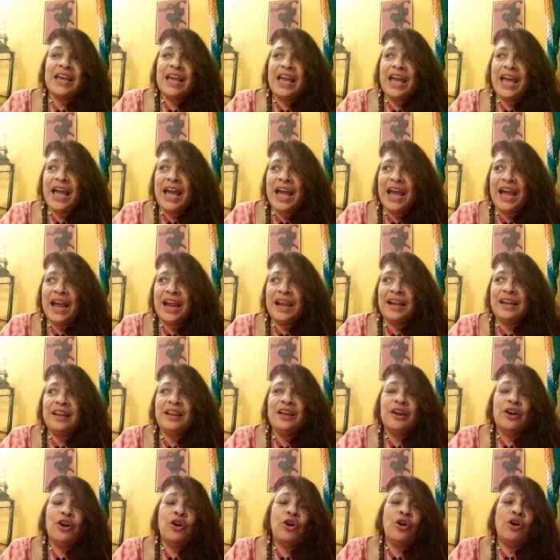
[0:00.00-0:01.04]
and
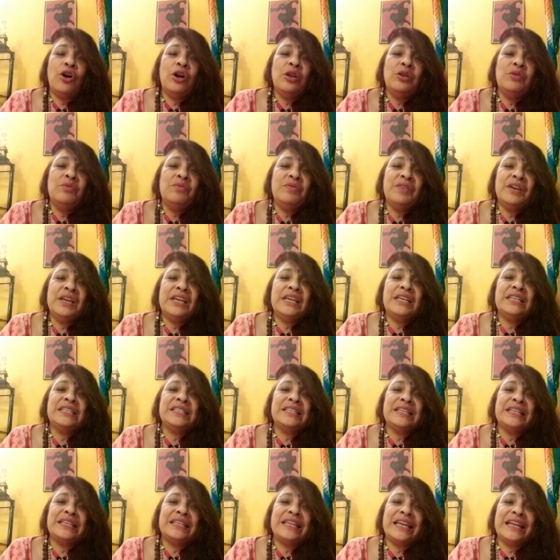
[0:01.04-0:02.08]
always
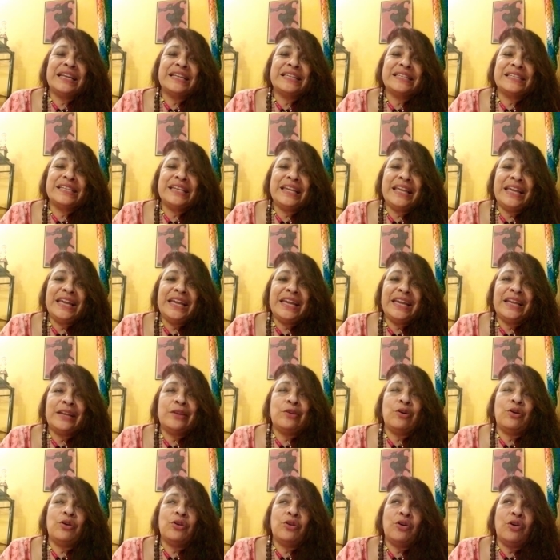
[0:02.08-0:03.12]
it gets late
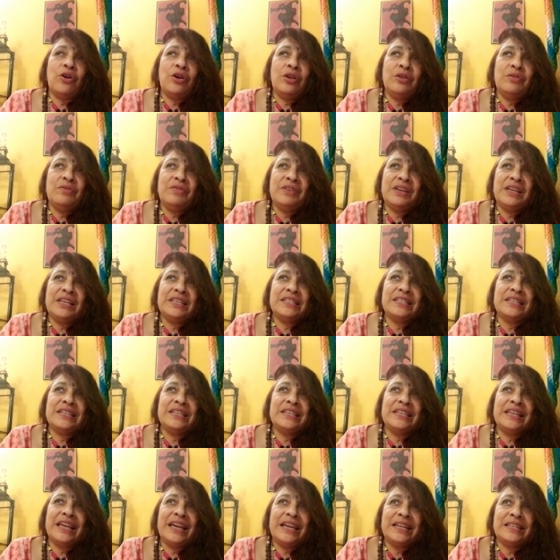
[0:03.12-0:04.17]
or always
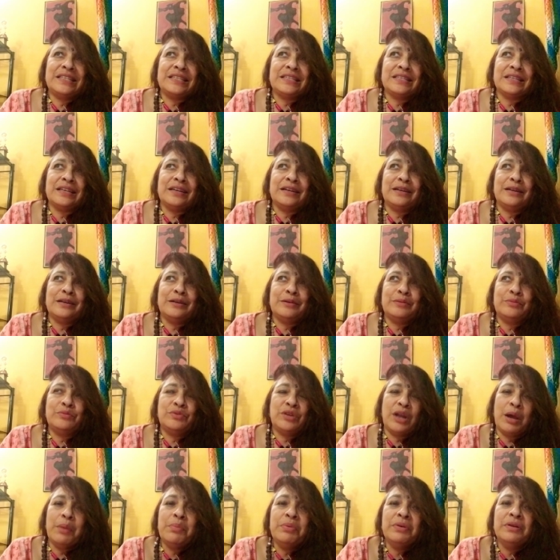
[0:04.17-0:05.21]
it gets
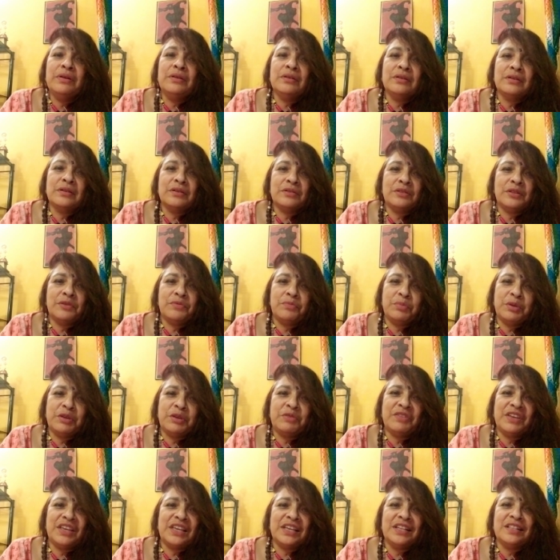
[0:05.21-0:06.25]
troubled, the big
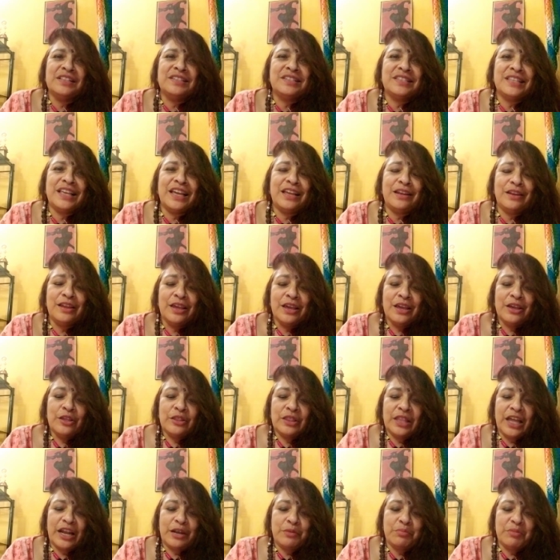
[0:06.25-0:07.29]
vehicles, then
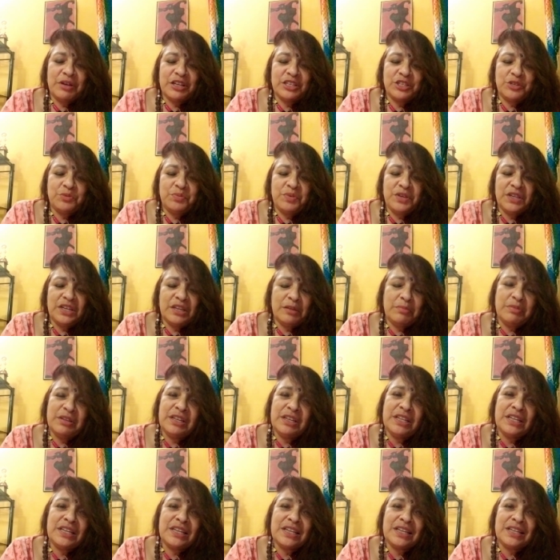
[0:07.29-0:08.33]
that must be
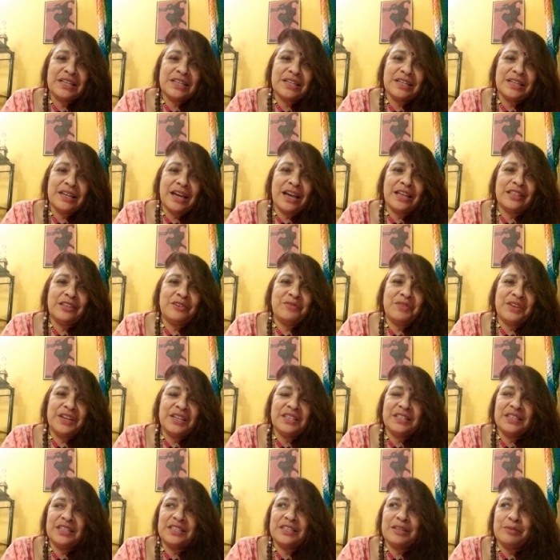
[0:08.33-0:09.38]
debilitated. Either
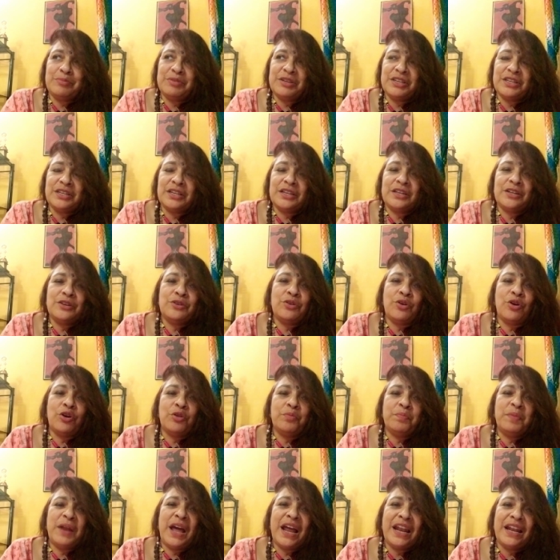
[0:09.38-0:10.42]
Venus is debilitated or
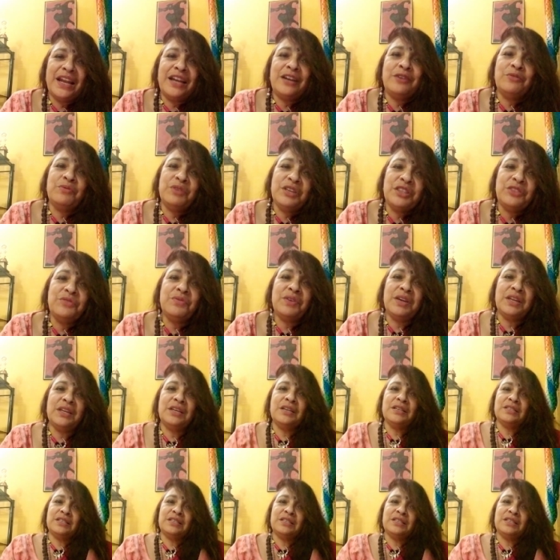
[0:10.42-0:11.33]
planet with Venus,